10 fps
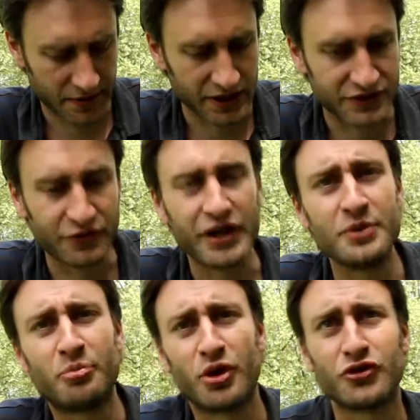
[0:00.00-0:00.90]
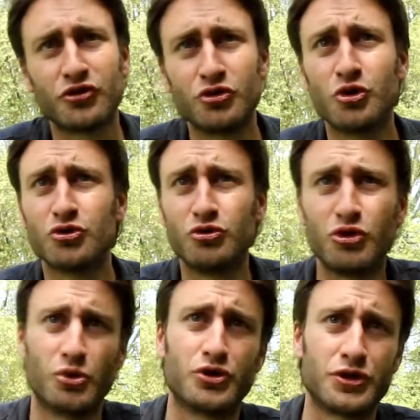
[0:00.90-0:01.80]
it's very important to go to
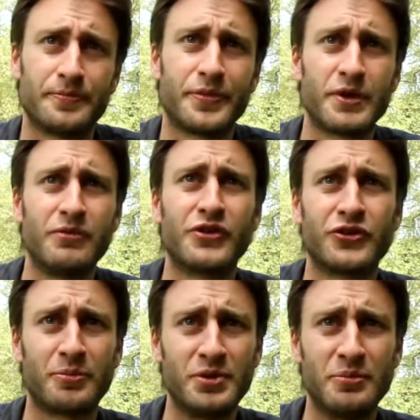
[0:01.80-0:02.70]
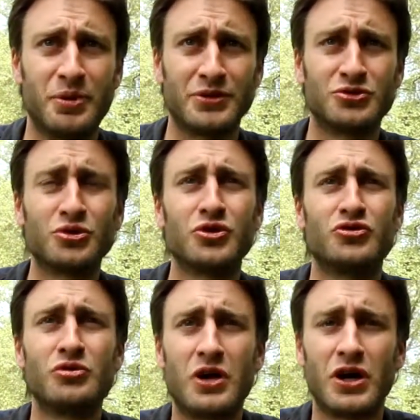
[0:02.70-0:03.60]
talk with other people, to go
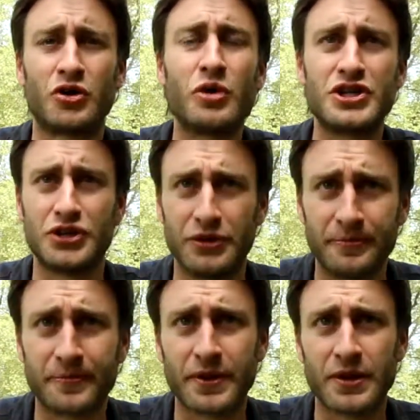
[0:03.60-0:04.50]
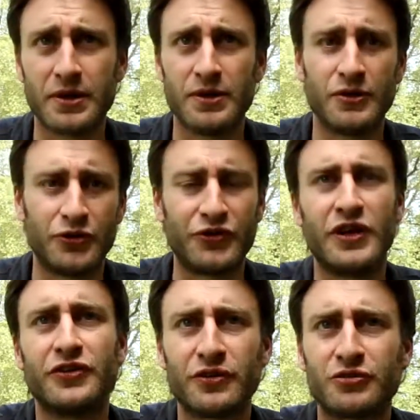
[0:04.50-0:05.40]
to question the
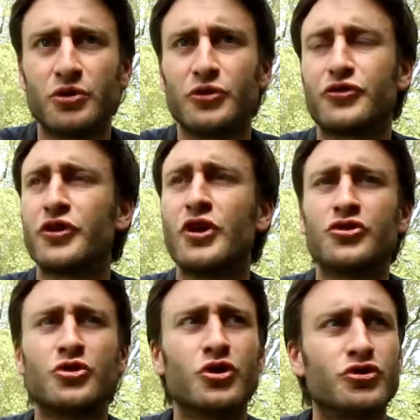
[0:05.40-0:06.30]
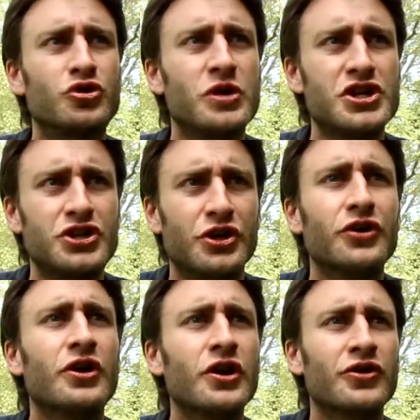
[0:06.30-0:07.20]
sense of growth, to go to
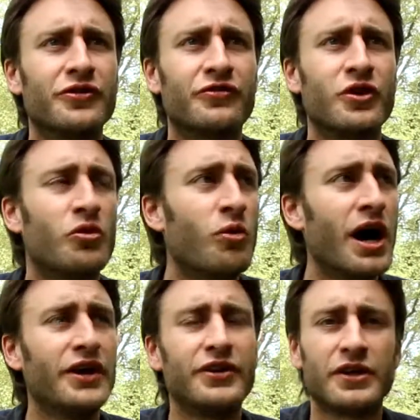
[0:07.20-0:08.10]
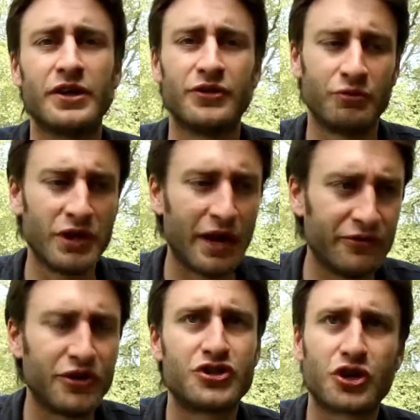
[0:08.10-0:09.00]
question why we have
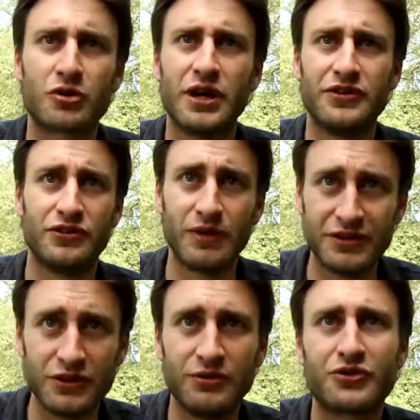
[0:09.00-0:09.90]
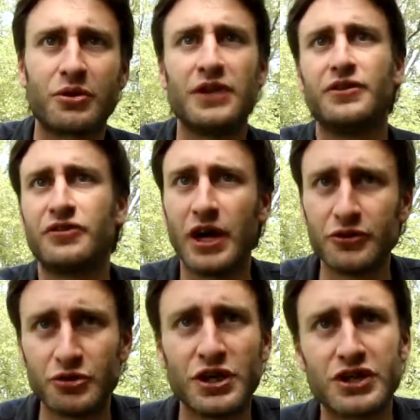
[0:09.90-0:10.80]
such a crisis, what is this crisis,
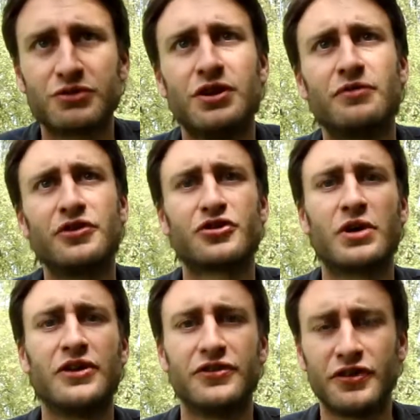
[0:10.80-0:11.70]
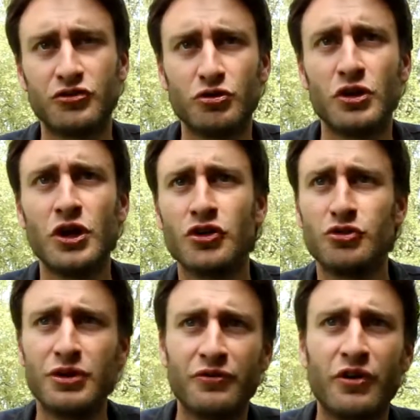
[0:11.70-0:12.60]
how to get rid of this crisis, and
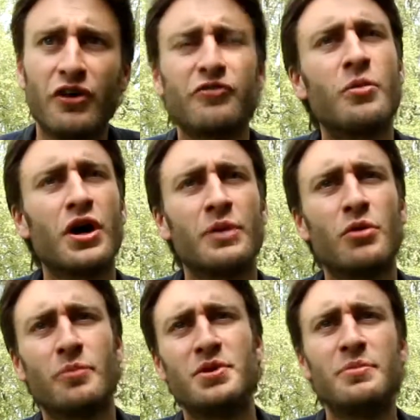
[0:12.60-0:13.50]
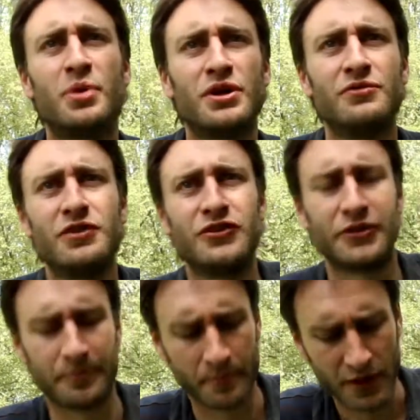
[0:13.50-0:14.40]
to involve more and more people in
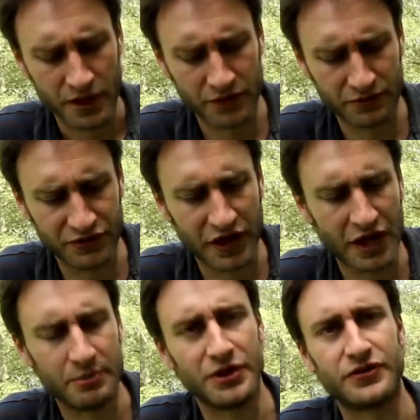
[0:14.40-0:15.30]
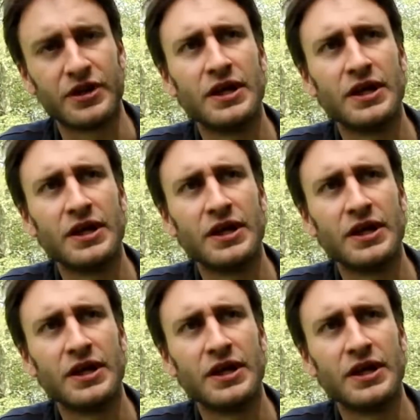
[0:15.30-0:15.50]
these dynamics.